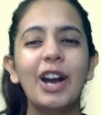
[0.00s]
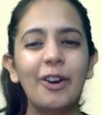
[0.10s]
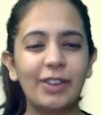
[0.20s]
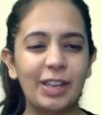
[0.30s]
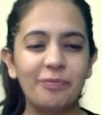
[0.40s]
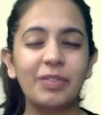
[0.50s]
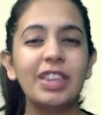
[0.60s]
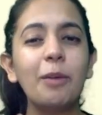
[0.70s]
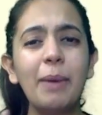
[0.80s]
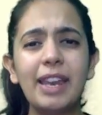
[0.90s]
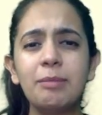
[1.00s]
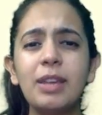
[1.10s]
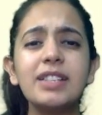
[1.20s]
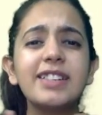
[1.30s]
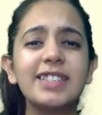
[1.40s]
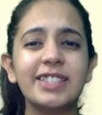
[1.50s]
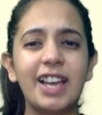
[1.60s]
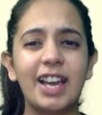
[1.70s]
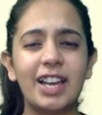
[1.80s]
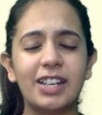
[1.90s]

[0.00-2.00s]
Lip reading: Okay, now perimeter is done.